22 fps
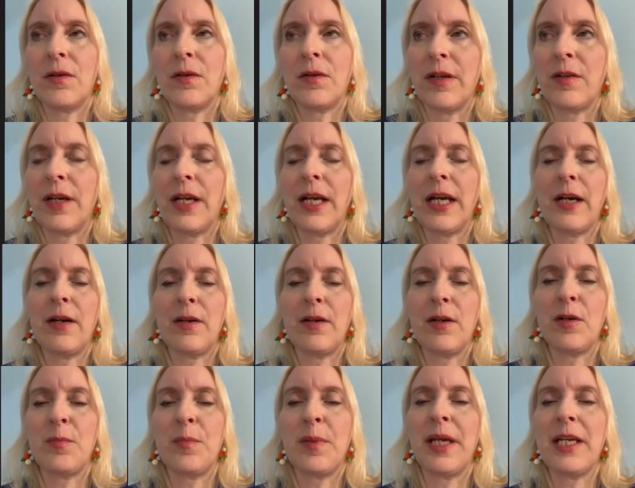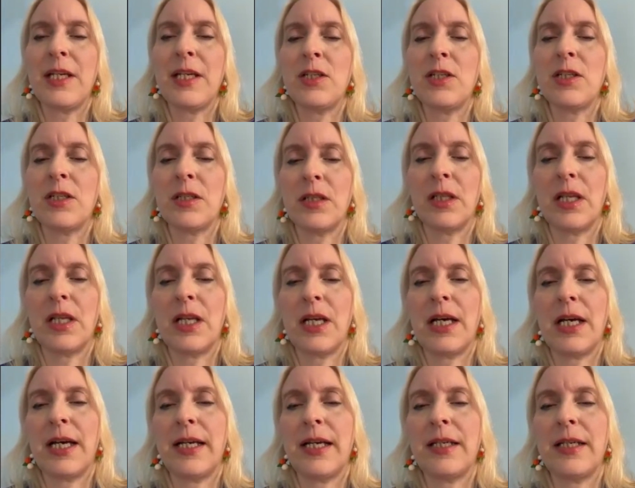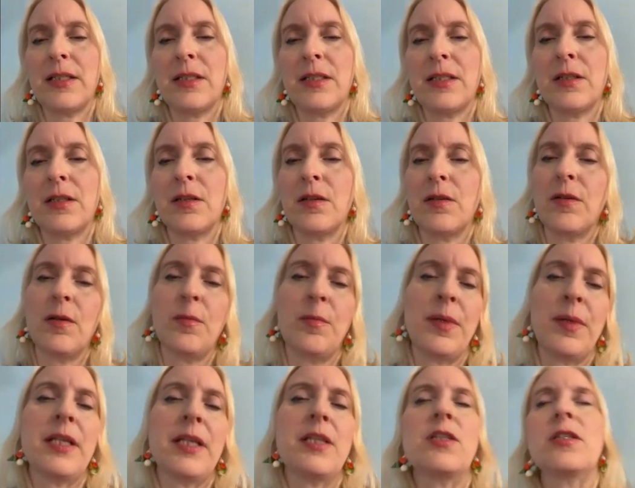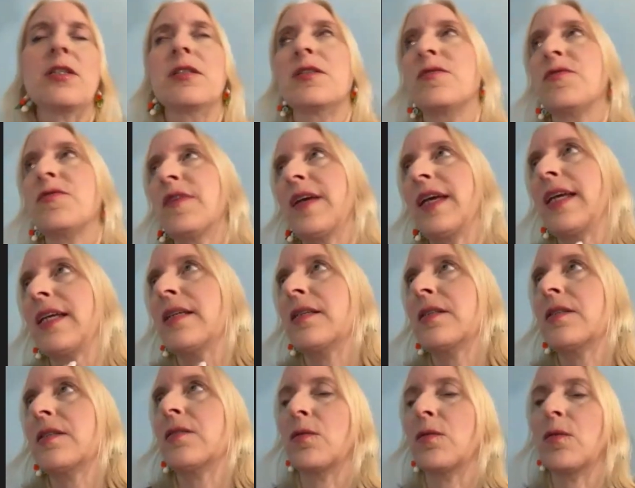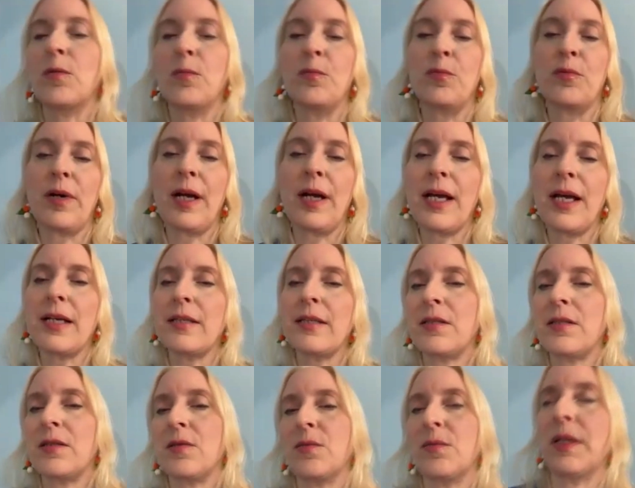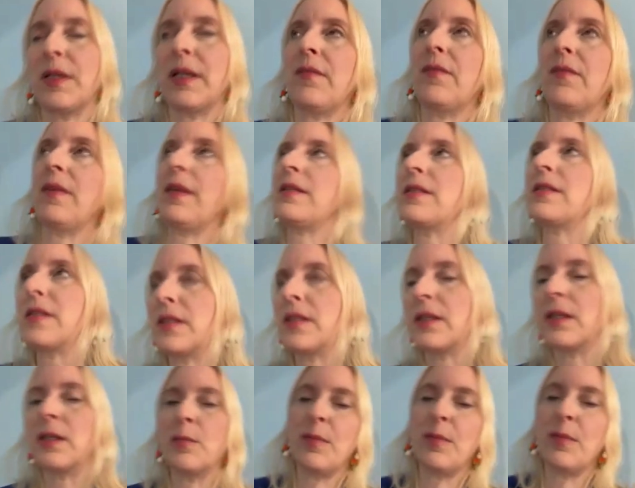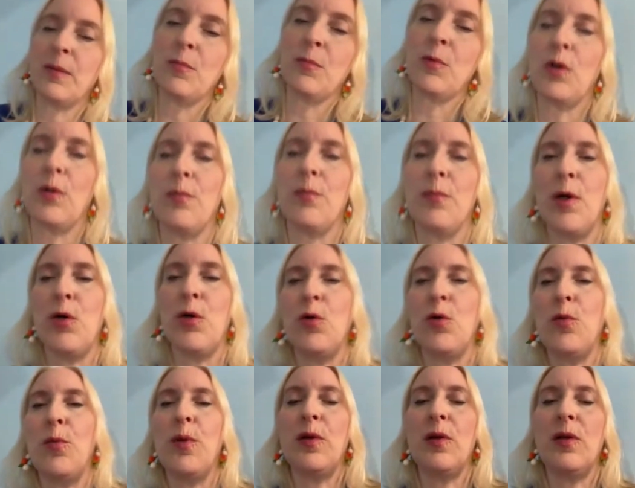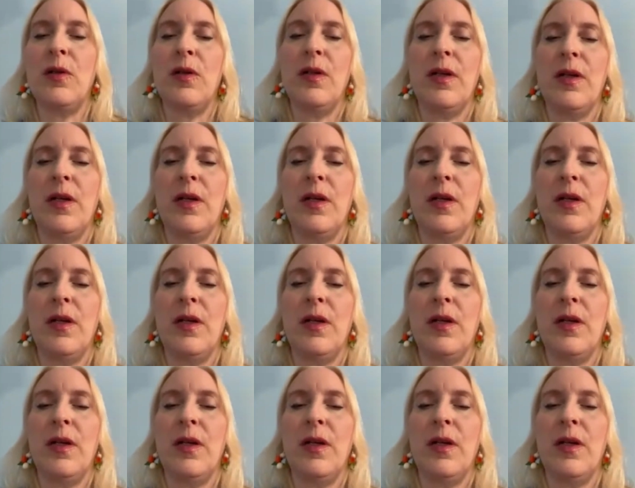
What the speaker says: vary how your patient lies, your patient's face or breast or whatever. That's a little bit more mobile.